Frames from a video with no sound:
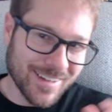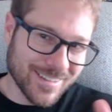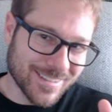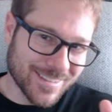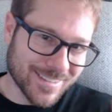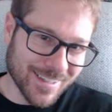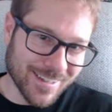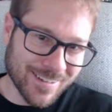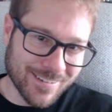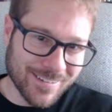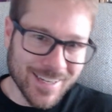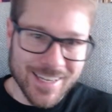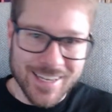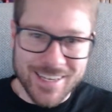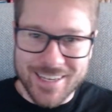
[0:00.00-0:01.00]

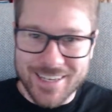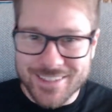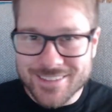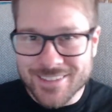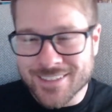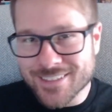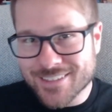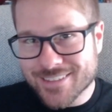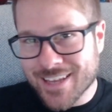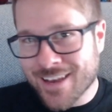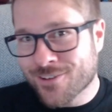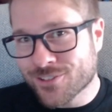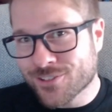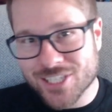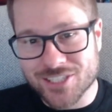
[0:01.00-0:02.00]
So it's a
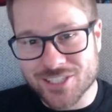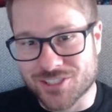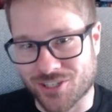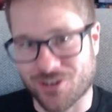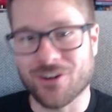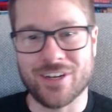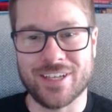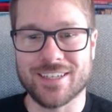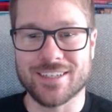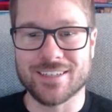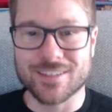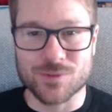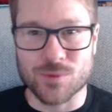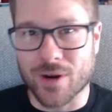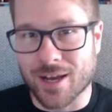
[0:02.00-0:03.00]
nostalgic journey
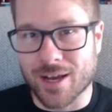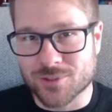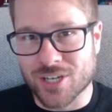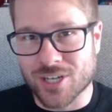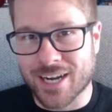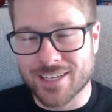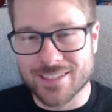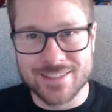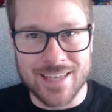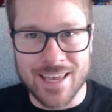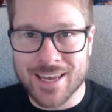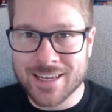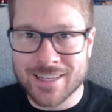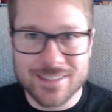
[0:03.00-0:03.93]
is what I'm trying to say,